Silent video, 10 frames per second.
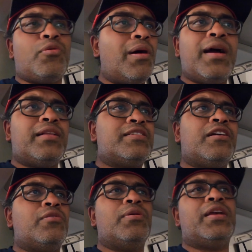a while, it
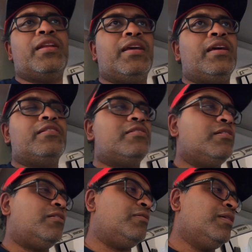started working again.
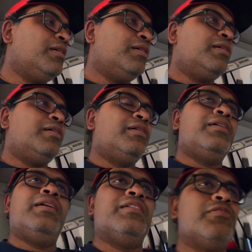So
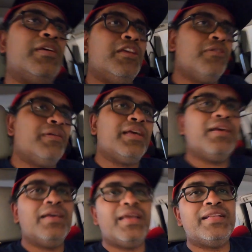you know,
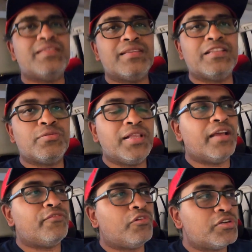it's really
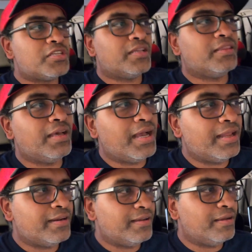unfortunate
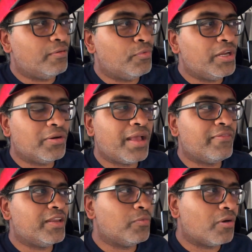that we don't
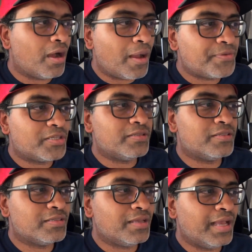have any more
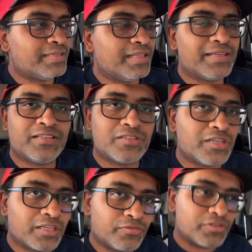options as Lexus
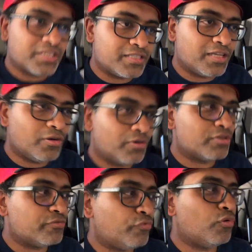GX 460
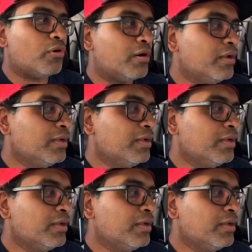owners for